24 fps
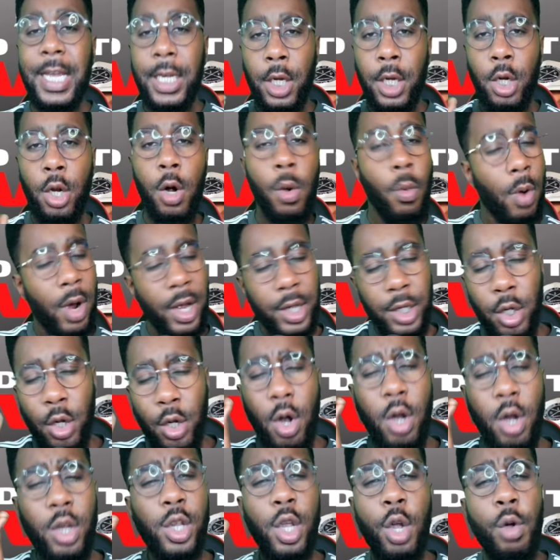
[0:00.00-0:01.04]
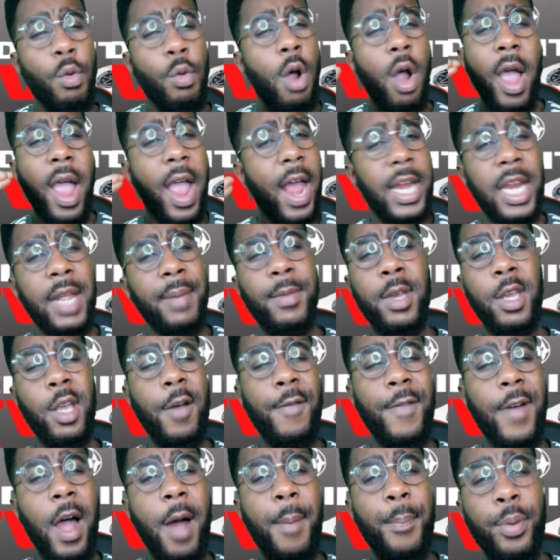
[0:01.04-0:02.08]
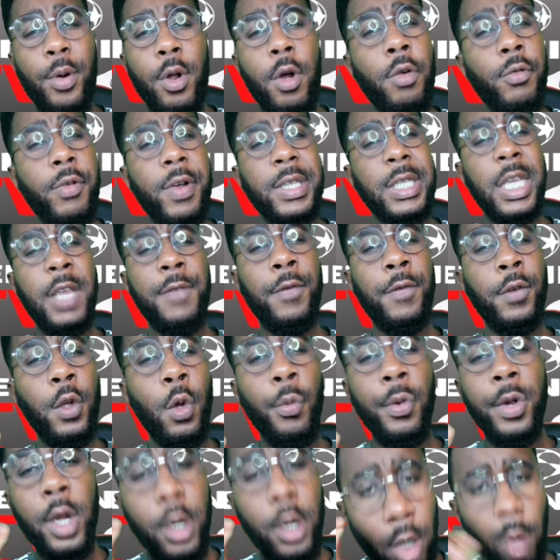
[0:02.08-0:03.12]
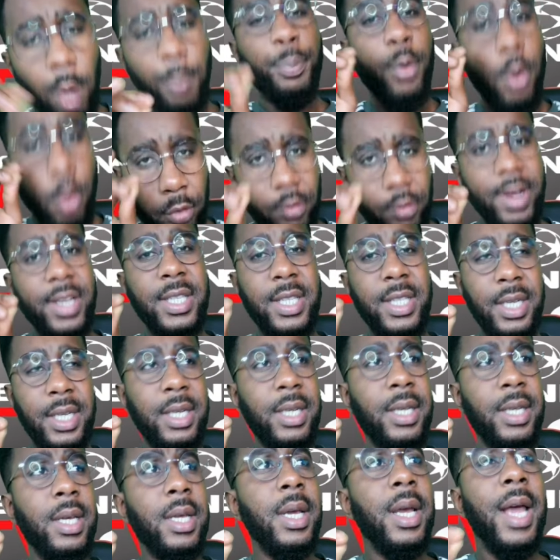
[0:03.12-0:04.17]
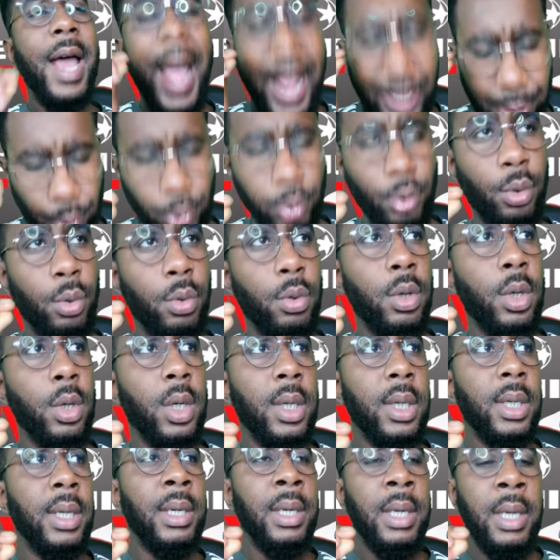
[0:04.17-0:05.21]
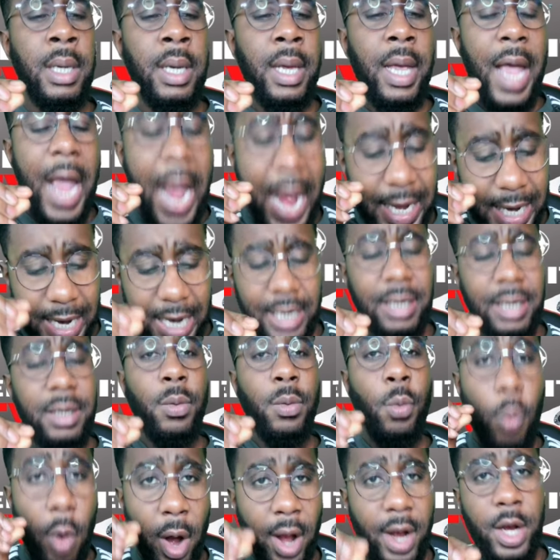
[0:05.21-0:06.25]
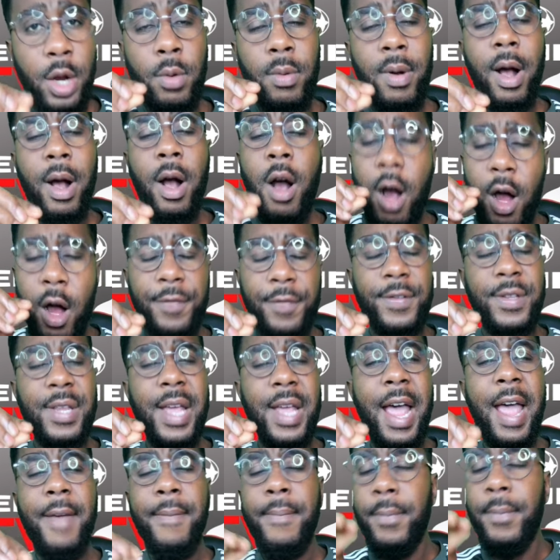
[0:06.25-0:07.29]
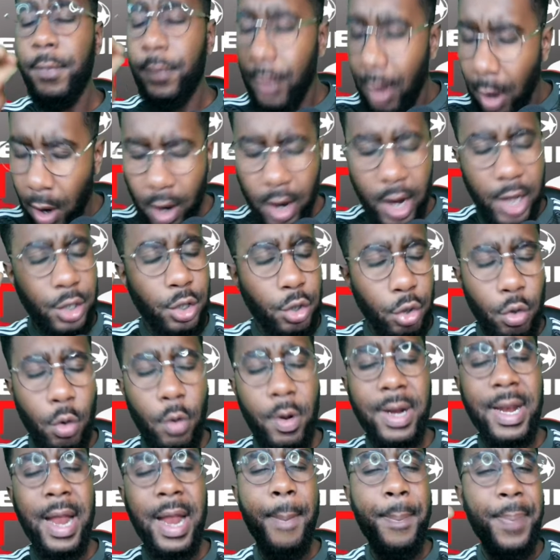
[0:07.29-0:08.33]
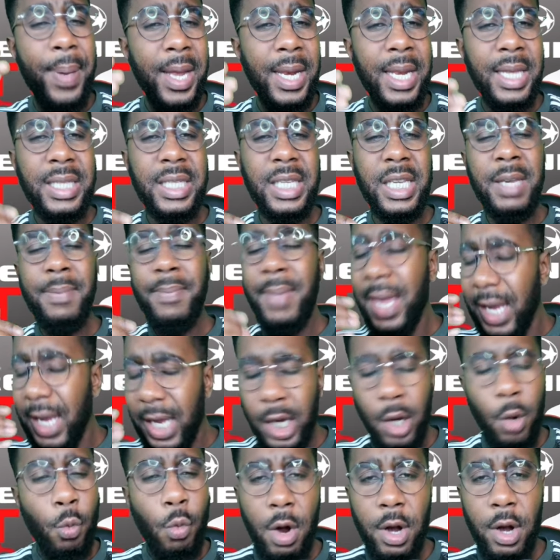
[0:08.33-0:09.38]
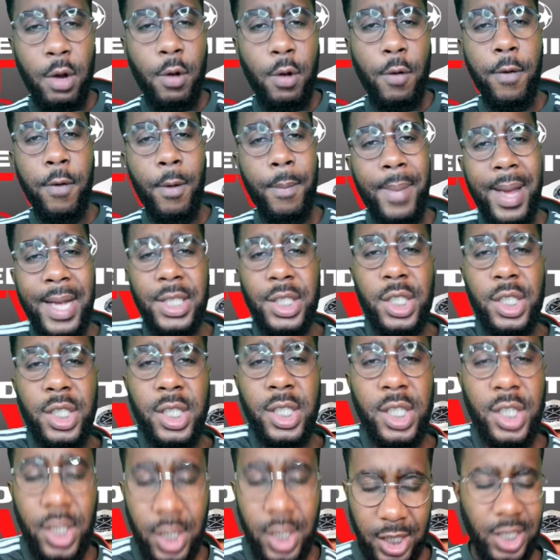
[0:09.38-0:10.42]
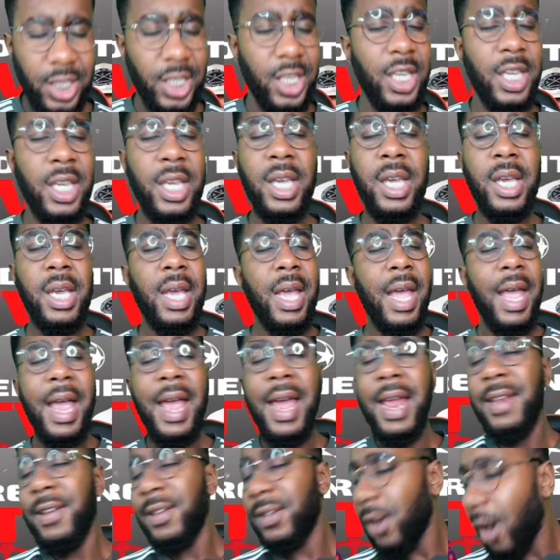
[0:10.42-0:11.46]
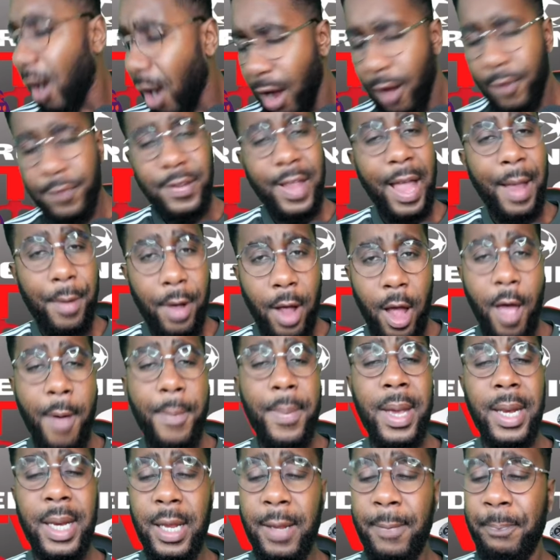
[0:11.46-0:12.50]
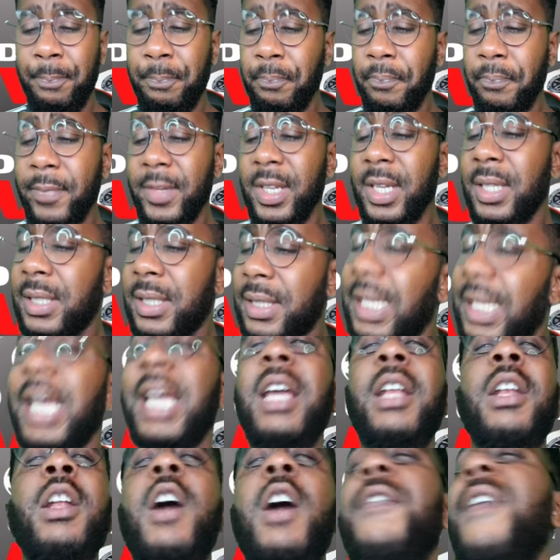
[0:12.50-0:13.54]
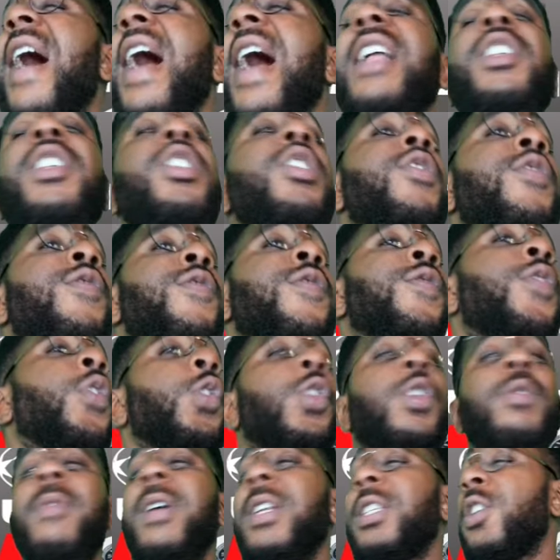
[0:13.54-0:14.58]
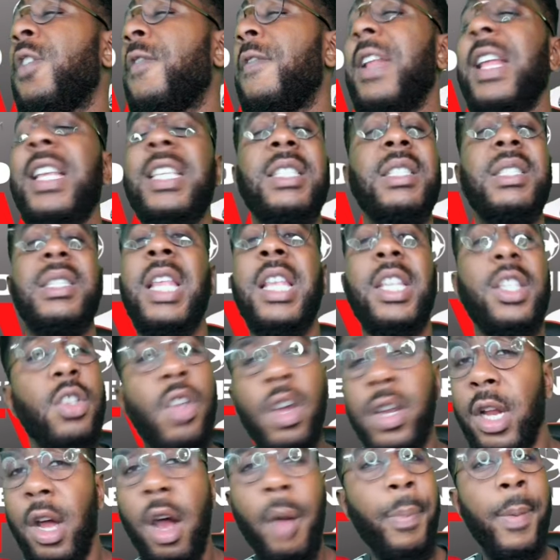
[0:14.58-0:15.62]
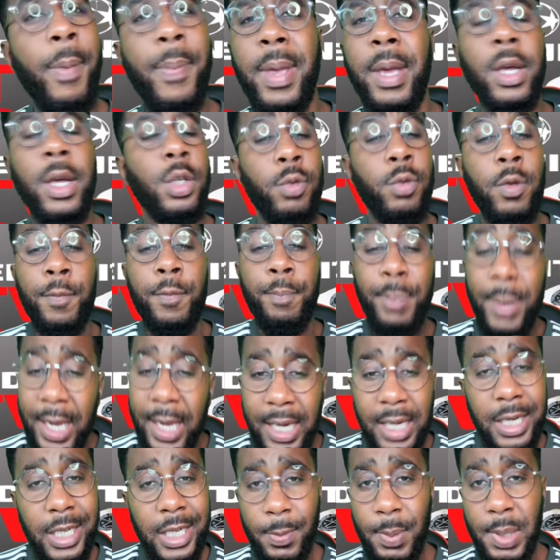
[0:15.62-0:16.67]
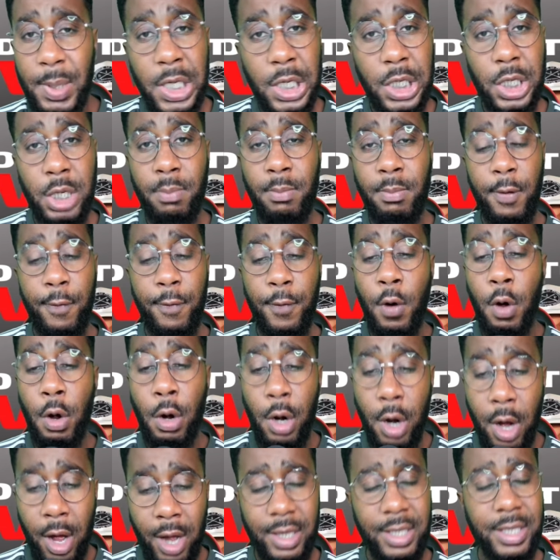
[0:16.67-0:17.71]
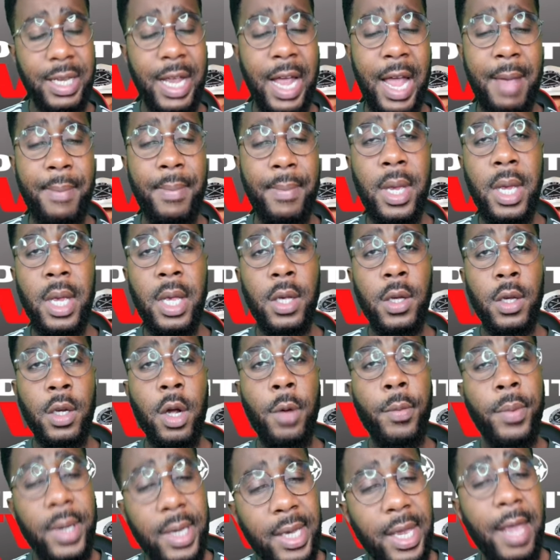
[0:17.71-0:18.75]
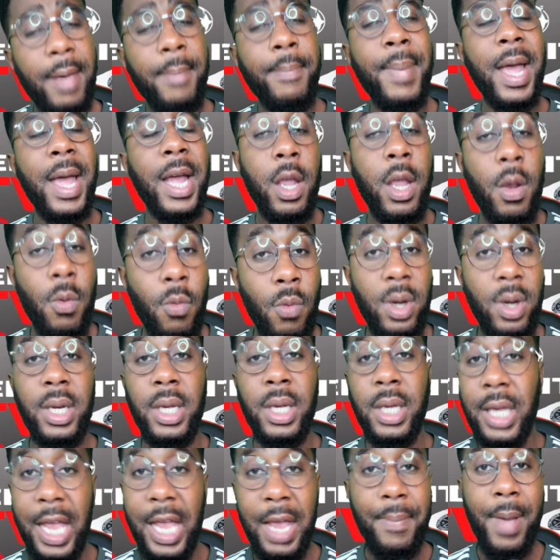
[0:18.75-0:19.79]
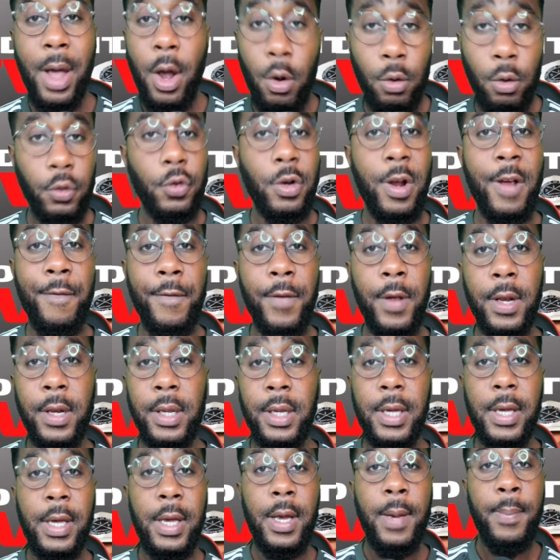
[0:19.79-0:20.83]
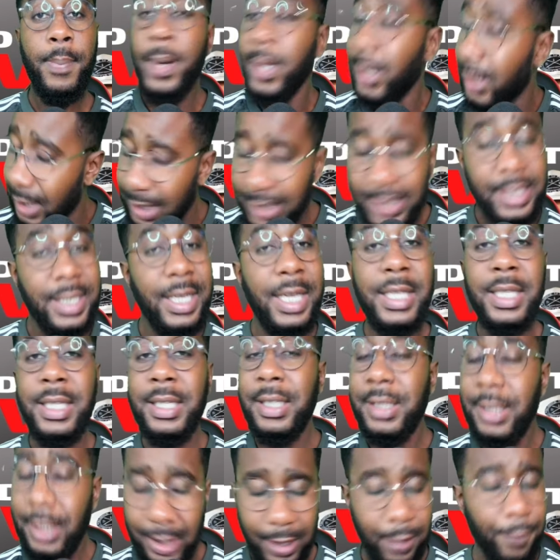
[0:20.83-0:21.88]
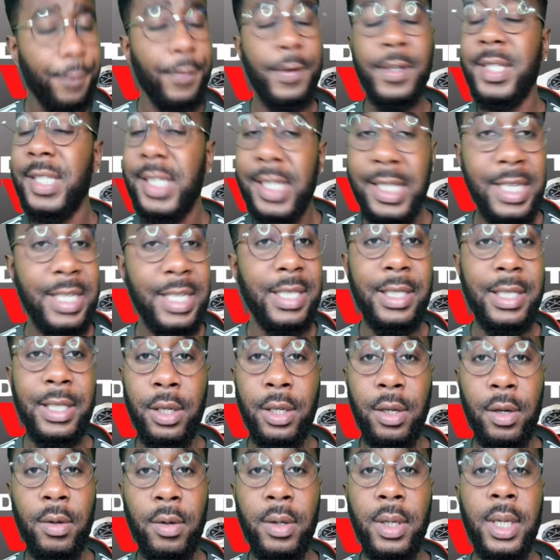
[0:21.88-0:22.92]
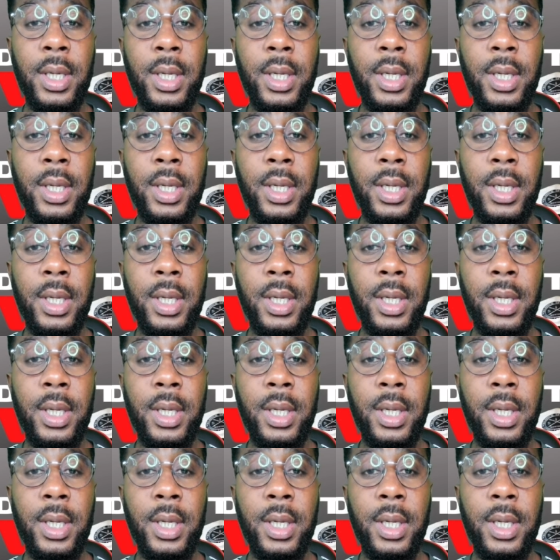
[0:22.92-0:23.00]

You know what? You you are enemy of our progress, even though we are not progressing at all. And then 1 0 at half time, Haaland scoring that penalty, making it 1 0 for Manchester City. And half time coming in. Second half, I just thought to myself, let's let's turn it up a bit because we've been in this position before last time. You know, we came back and won the game at Old Trafford. But this season is a different season, you know.